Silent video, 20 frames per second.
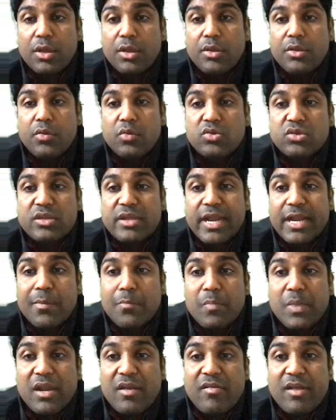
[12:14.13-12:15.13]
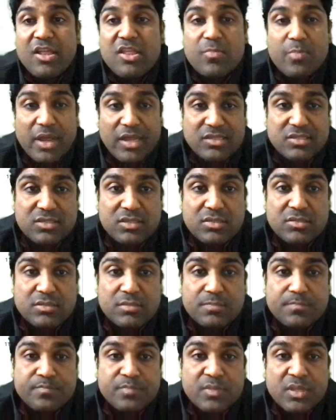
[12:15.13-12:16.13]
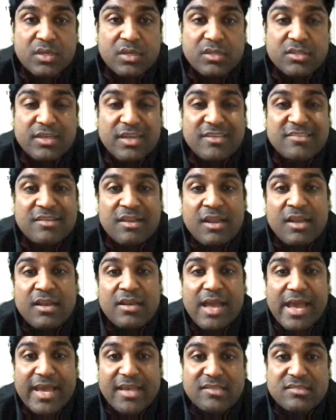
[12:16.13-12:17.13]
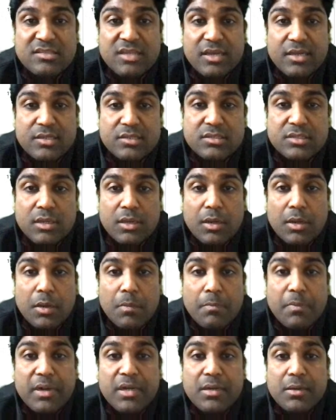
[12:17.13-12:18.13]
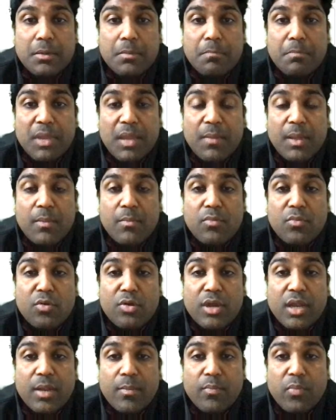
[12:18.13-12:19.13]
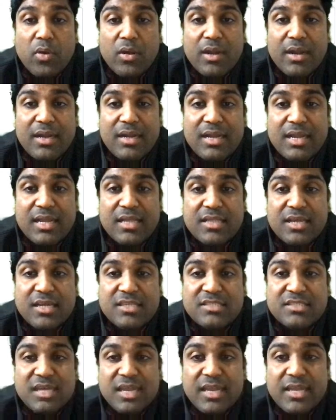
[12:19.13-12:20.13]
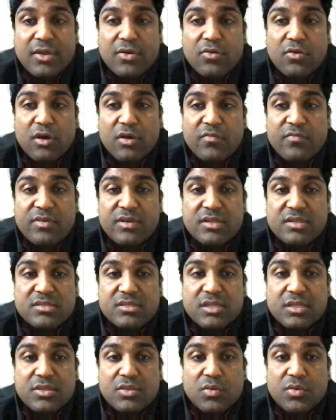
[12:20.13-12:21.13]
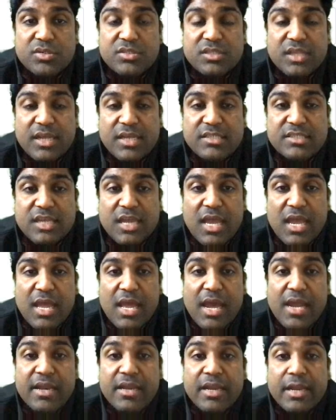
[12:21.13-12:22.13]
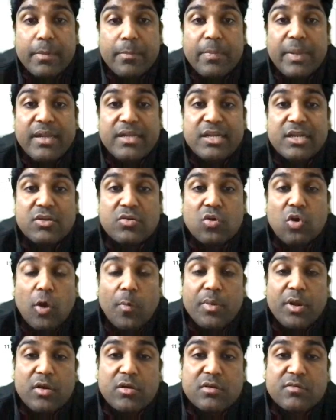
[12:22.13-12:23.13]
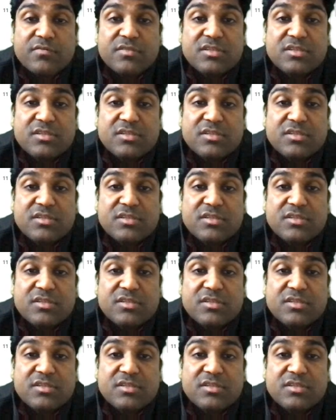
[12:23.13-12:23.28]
usually at mid-range prices. They're selling nice things, but maybe more importantly, they're selling a confidence in those things and an ability to opt out